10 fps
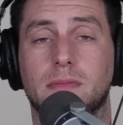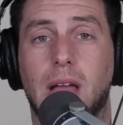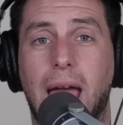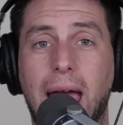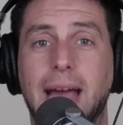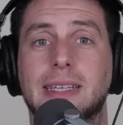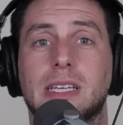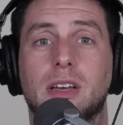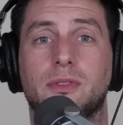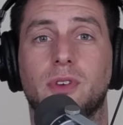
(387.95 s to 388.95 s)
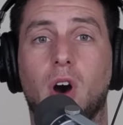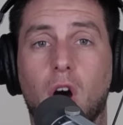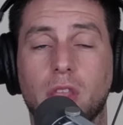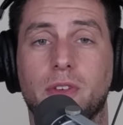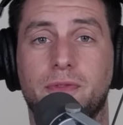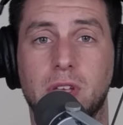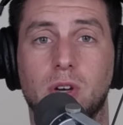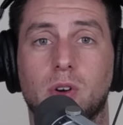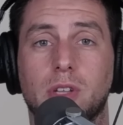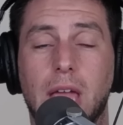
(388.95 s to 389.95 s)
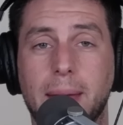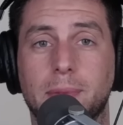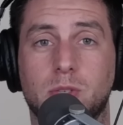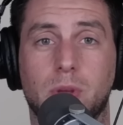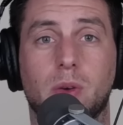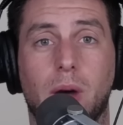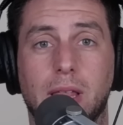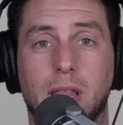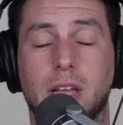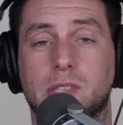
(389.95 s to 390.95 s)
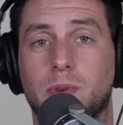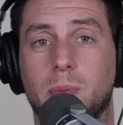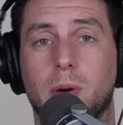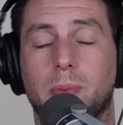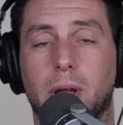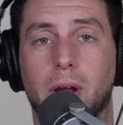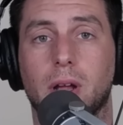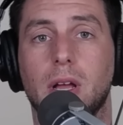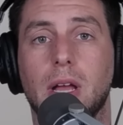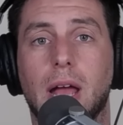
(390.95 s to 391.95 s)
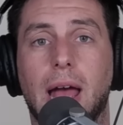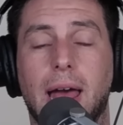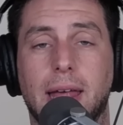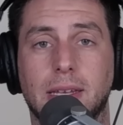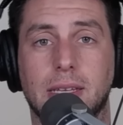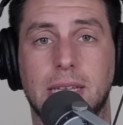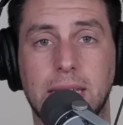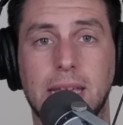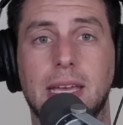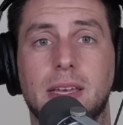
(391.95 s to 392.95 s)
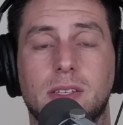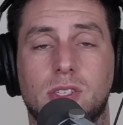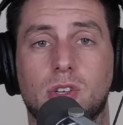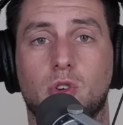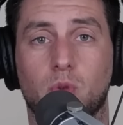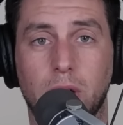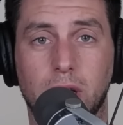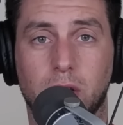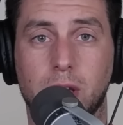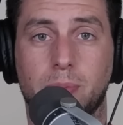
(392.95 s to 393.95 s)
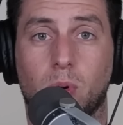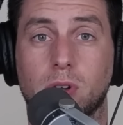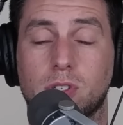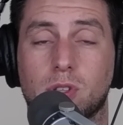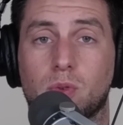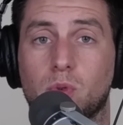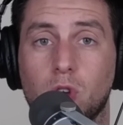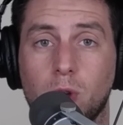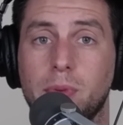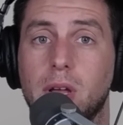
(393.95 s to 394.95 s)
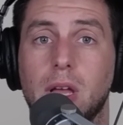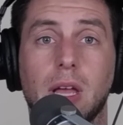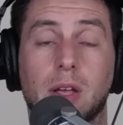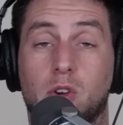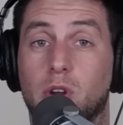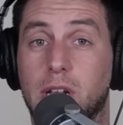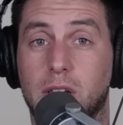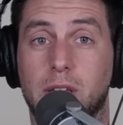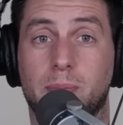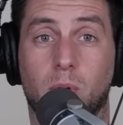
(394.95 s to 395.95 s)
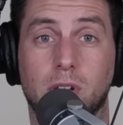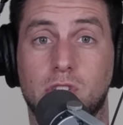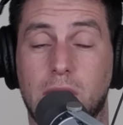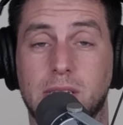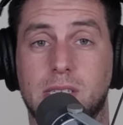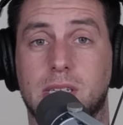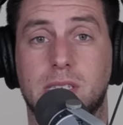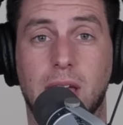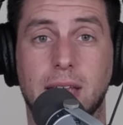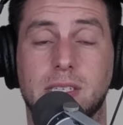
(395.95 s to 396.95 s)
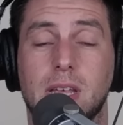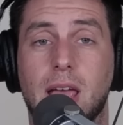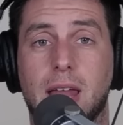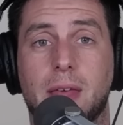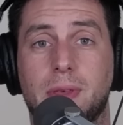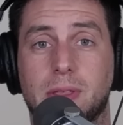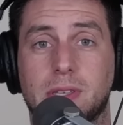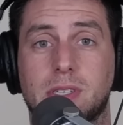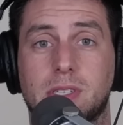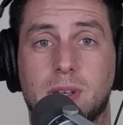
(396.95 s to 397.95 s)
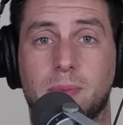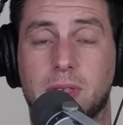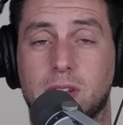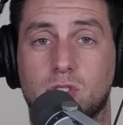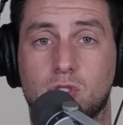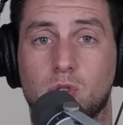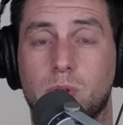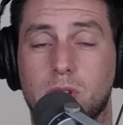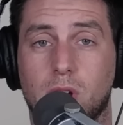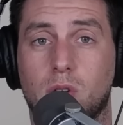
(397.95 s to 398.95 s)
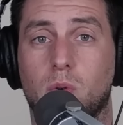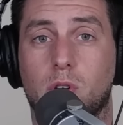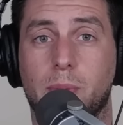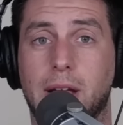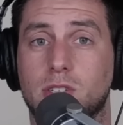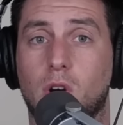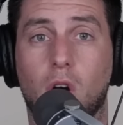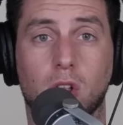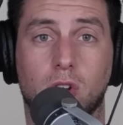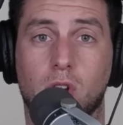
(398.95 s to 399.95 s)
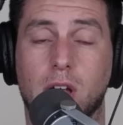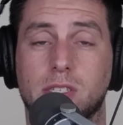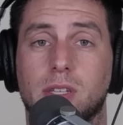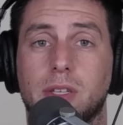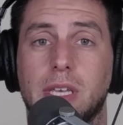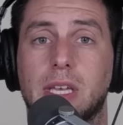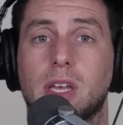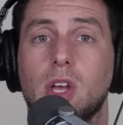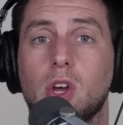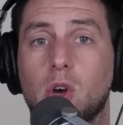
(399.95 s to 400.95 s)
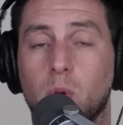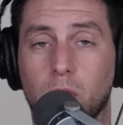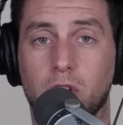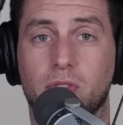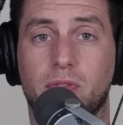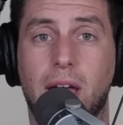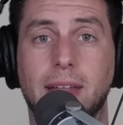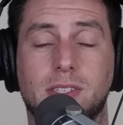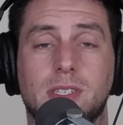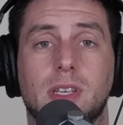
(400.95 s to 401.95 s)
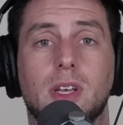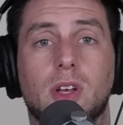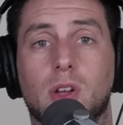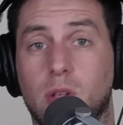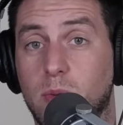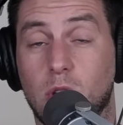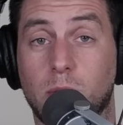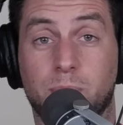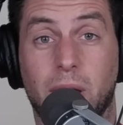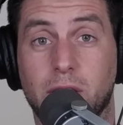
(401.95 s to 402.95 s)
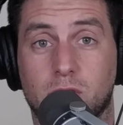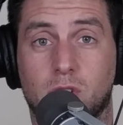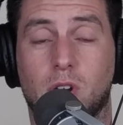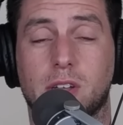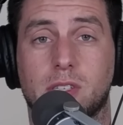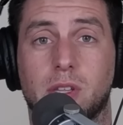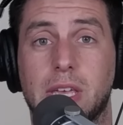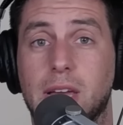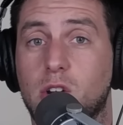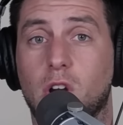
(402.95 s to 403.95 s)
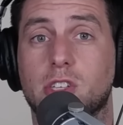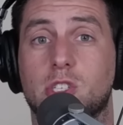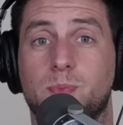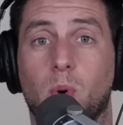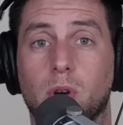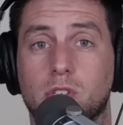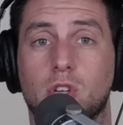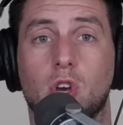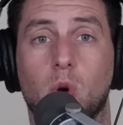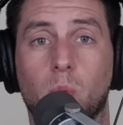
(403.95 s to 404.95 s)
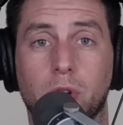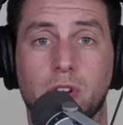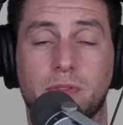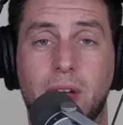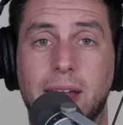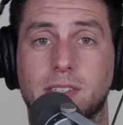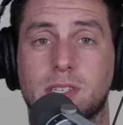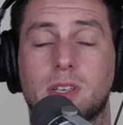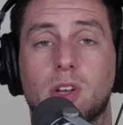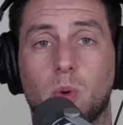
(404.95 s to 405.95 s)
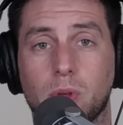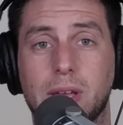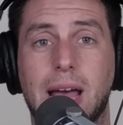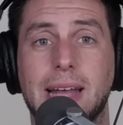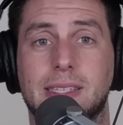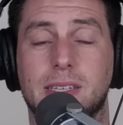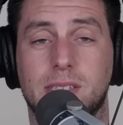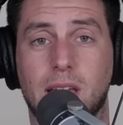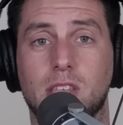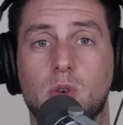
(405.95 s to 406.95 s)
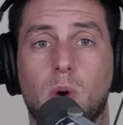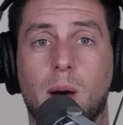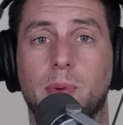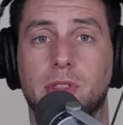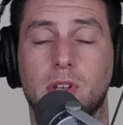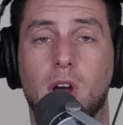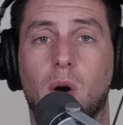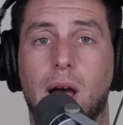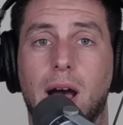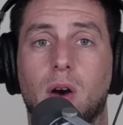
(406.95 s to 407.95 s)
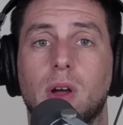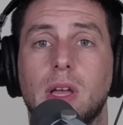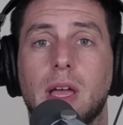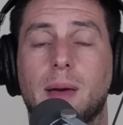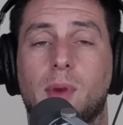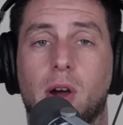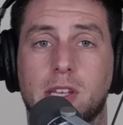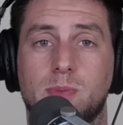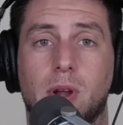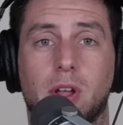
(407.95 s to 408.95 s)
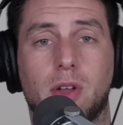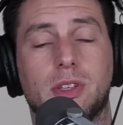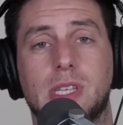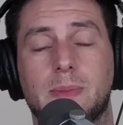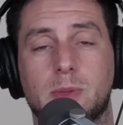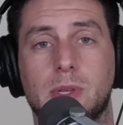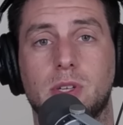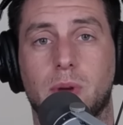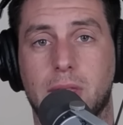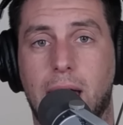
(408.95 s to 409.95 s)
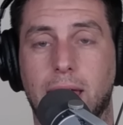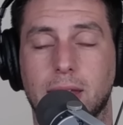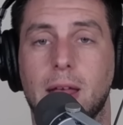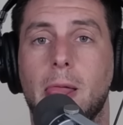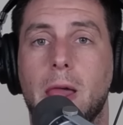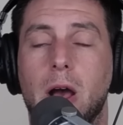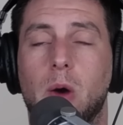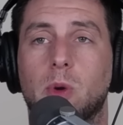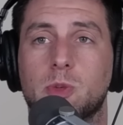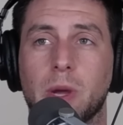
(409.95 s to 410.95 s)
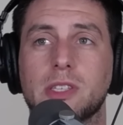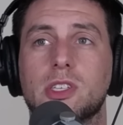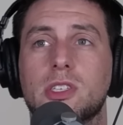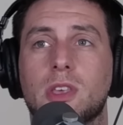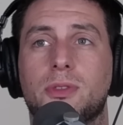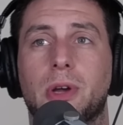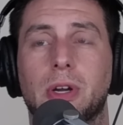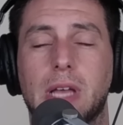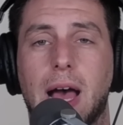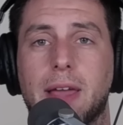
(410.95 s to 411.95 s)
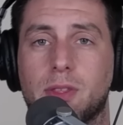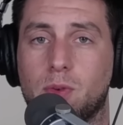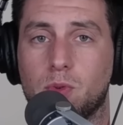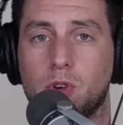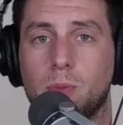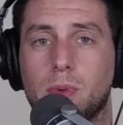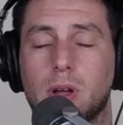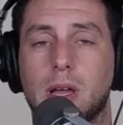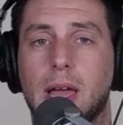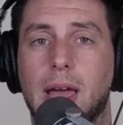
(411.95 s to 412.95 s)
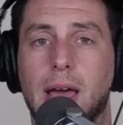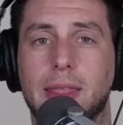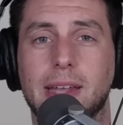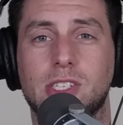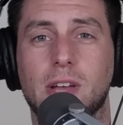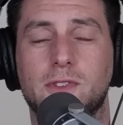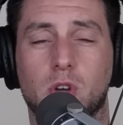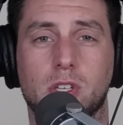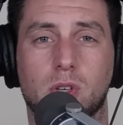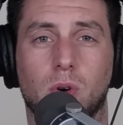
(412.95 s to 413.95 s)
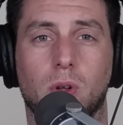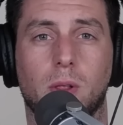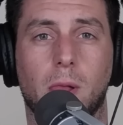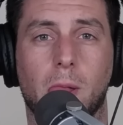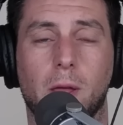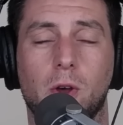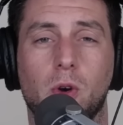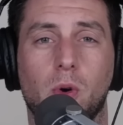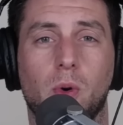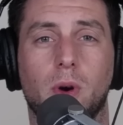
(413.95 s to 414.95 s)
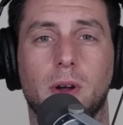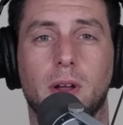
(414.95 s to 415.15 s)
active on the field in between the white lines football player. And he is critically important to the room, critically important to Jayden's success. And I think this is something that is true with young quarterbacks all across the league. Who are your vets? young players across the league, across sports. Who are your vets? Who are the guys that set you up with the know how? And Marcus Mariota seems to be doing that. Which brings us to the third guy in the room, and that's Jeff Driskel, who